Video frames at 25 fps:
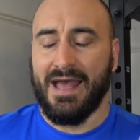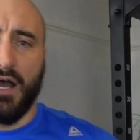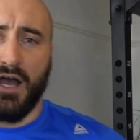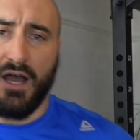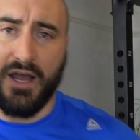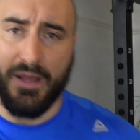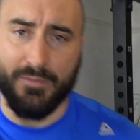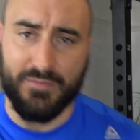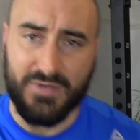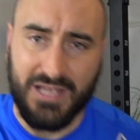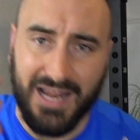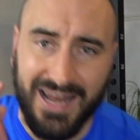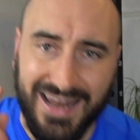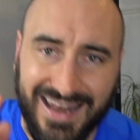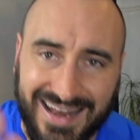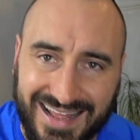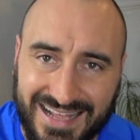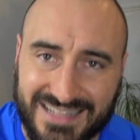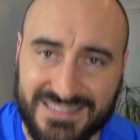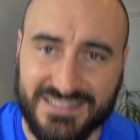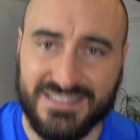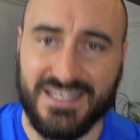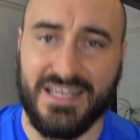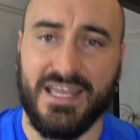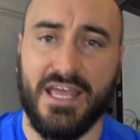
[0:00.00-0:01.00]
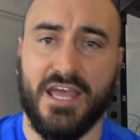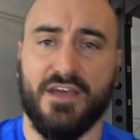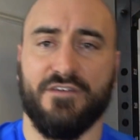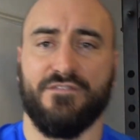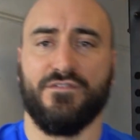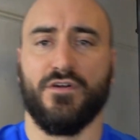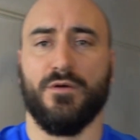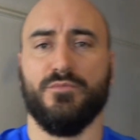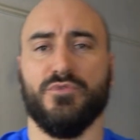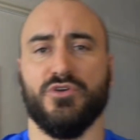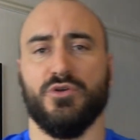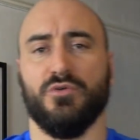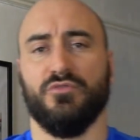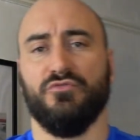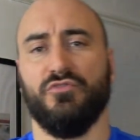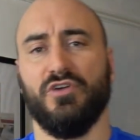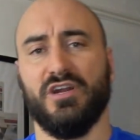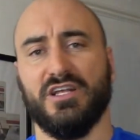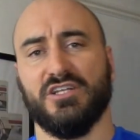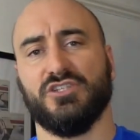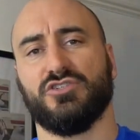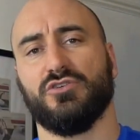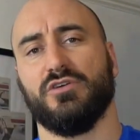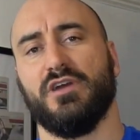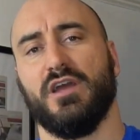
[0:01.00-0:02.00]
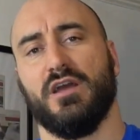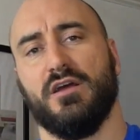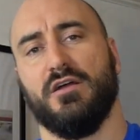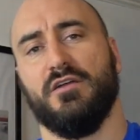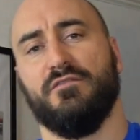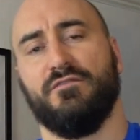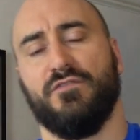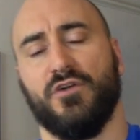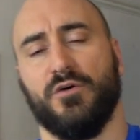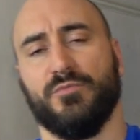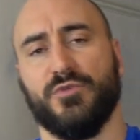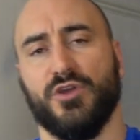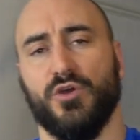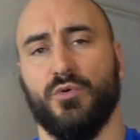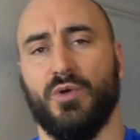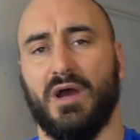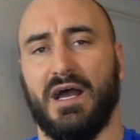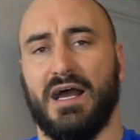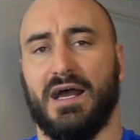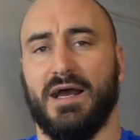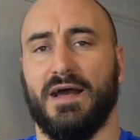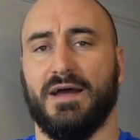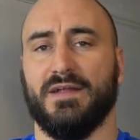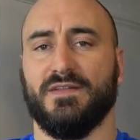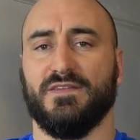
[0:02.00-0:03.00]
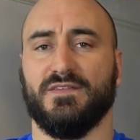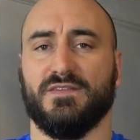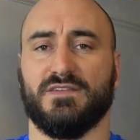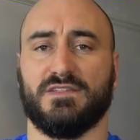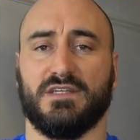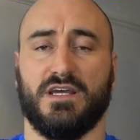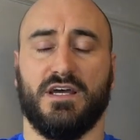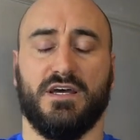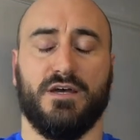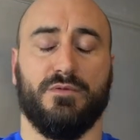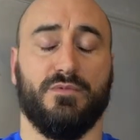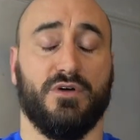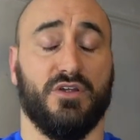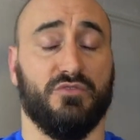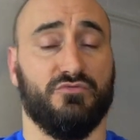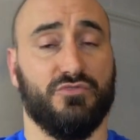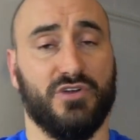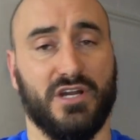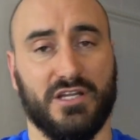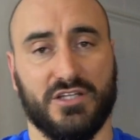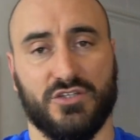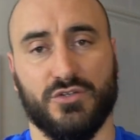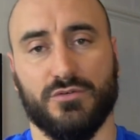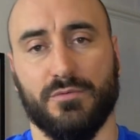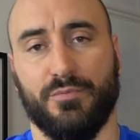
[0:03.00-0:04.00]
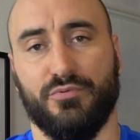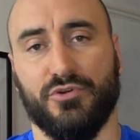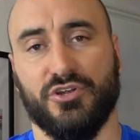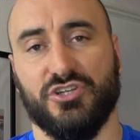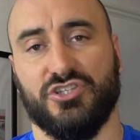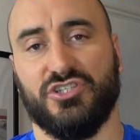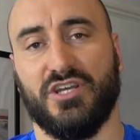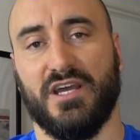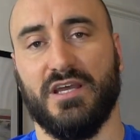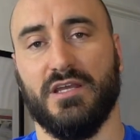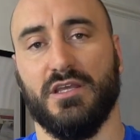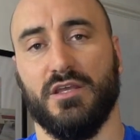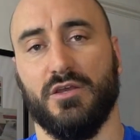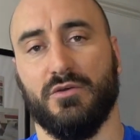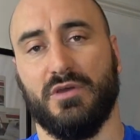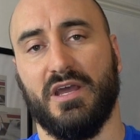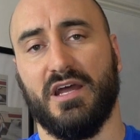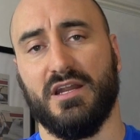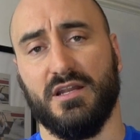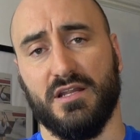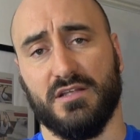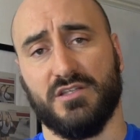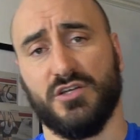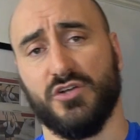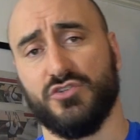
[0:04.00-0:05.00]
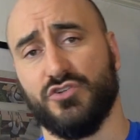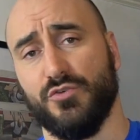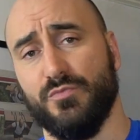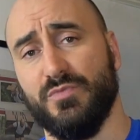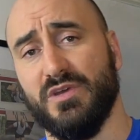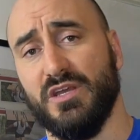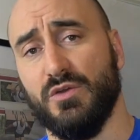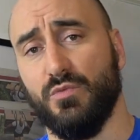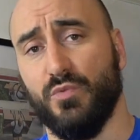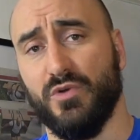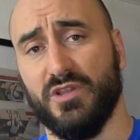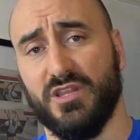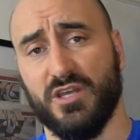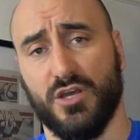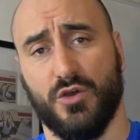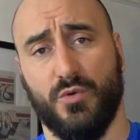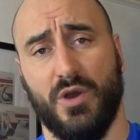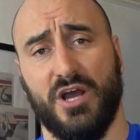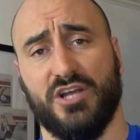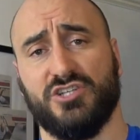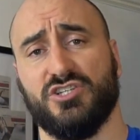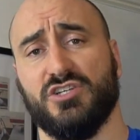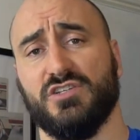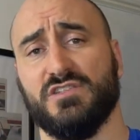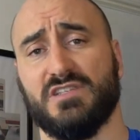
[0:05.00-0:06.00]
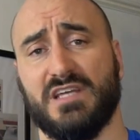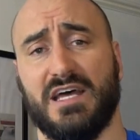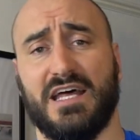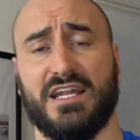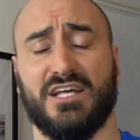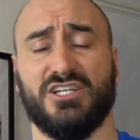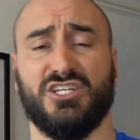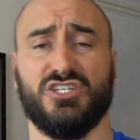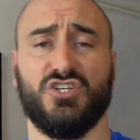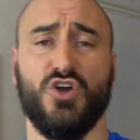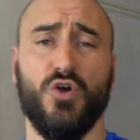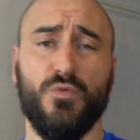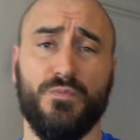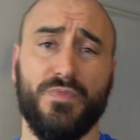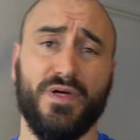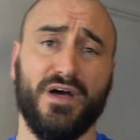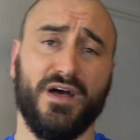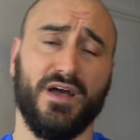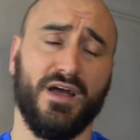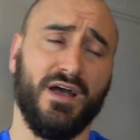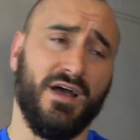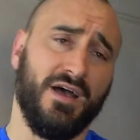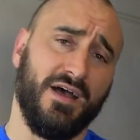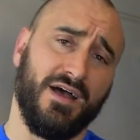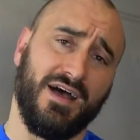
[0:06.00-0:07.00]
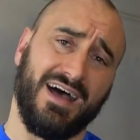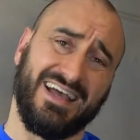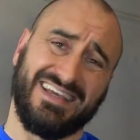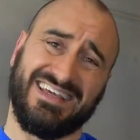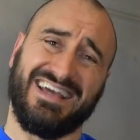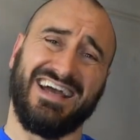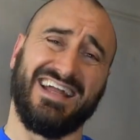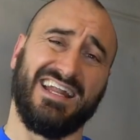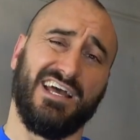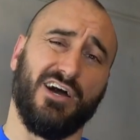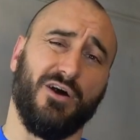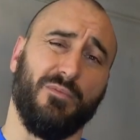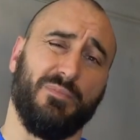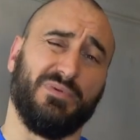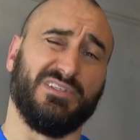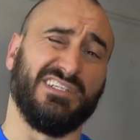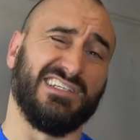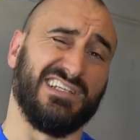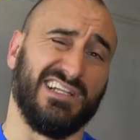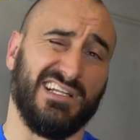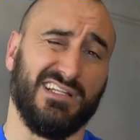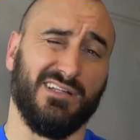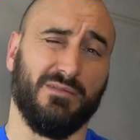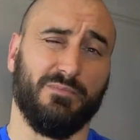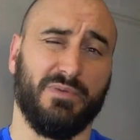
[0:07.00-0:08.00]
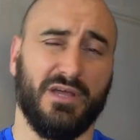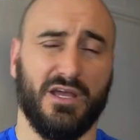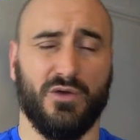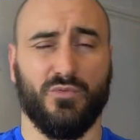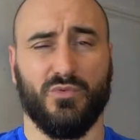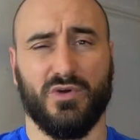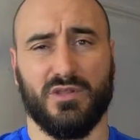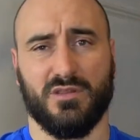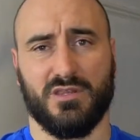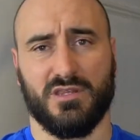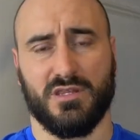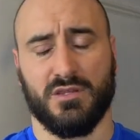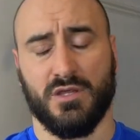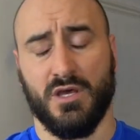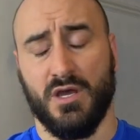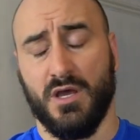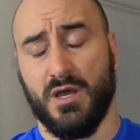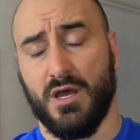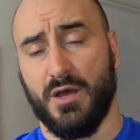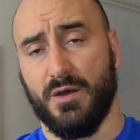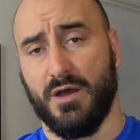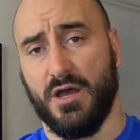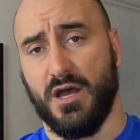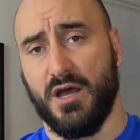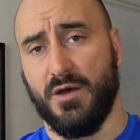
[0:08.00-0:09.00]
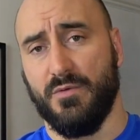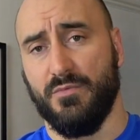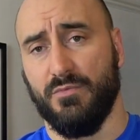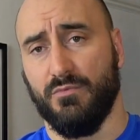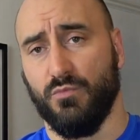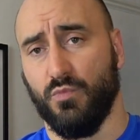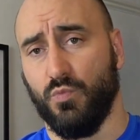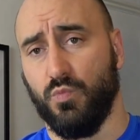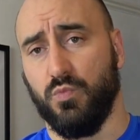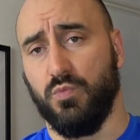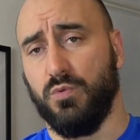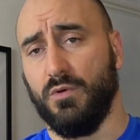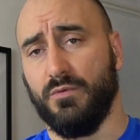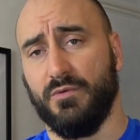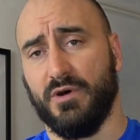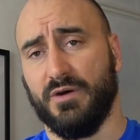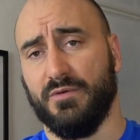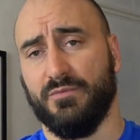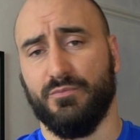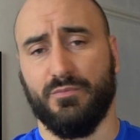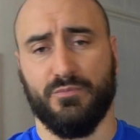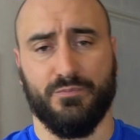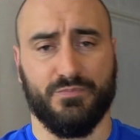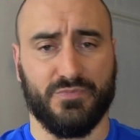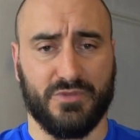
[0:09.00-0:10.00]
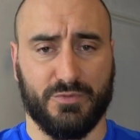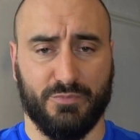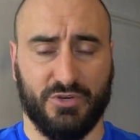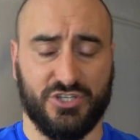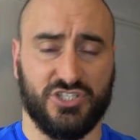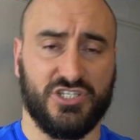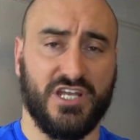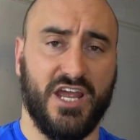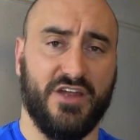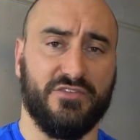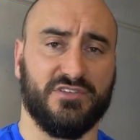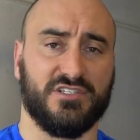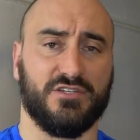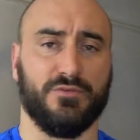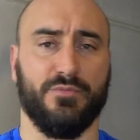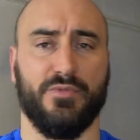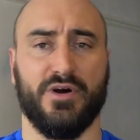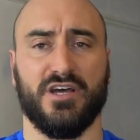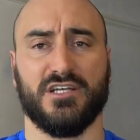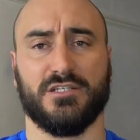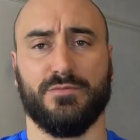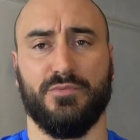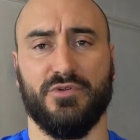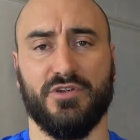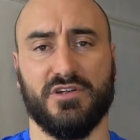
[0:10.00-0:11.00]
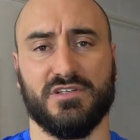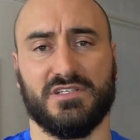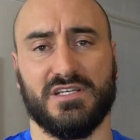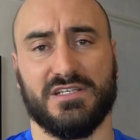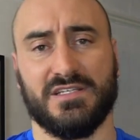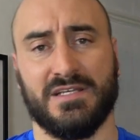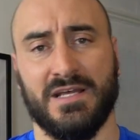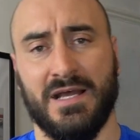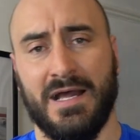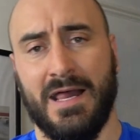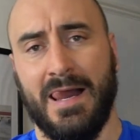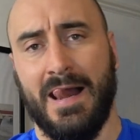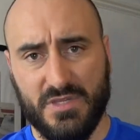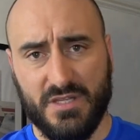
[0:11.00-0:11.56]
I'm glad to hear from you, really enjoy hearing from you, and I really do appreciate you getting in touch with me with your questions, and I just hope that I can help just a little bit with by sharing some of my experiences.